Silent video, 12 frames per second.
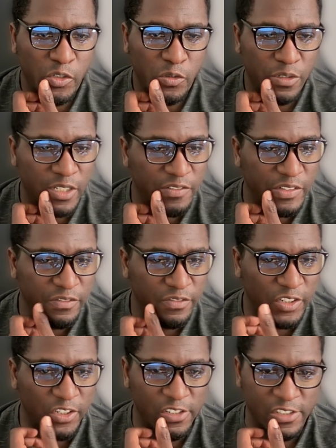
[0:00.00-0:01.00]
2 different
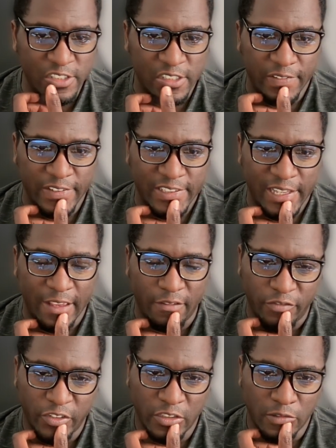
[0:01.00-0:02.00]
versions of the
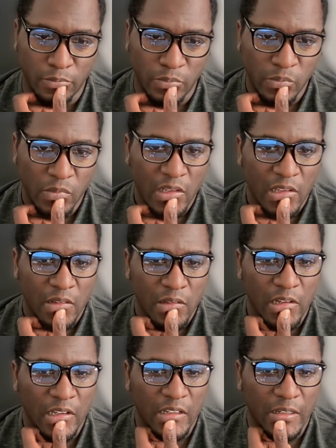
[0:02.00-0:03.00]
same film.
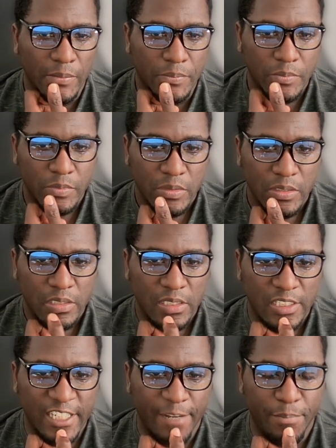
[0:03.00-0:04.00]

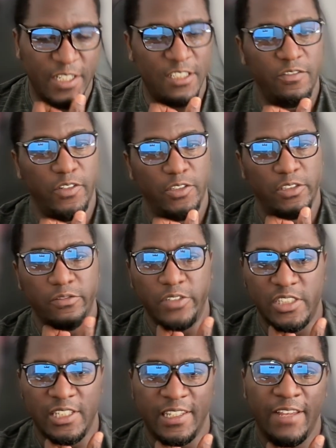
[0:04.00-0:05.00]
The Japanese version
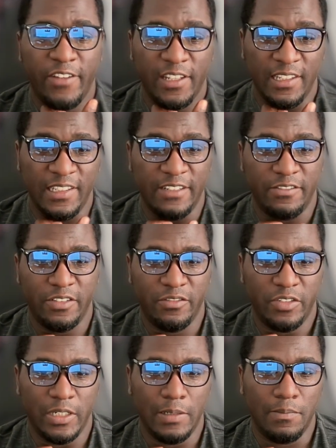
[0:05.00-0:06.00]
was significantly
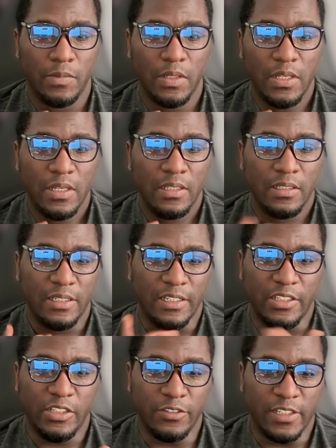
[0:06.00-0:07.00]
different from the
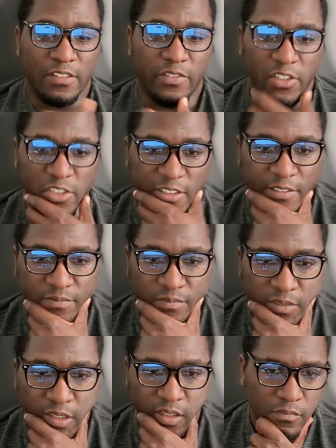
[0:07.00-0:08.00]
US version.
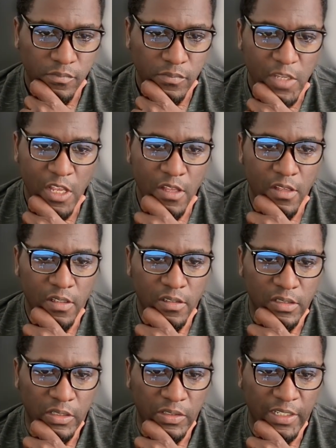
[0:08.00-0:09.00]

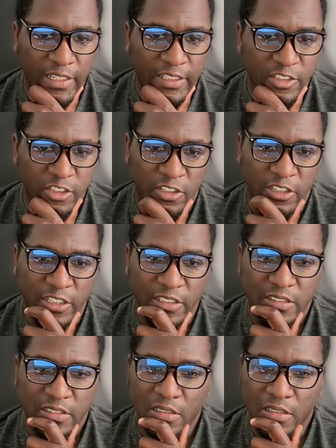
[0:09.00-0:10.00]
So yeah, the
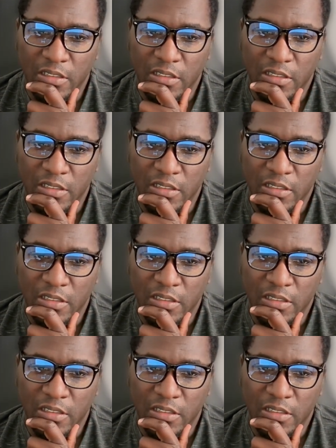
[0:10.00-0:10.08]
journey,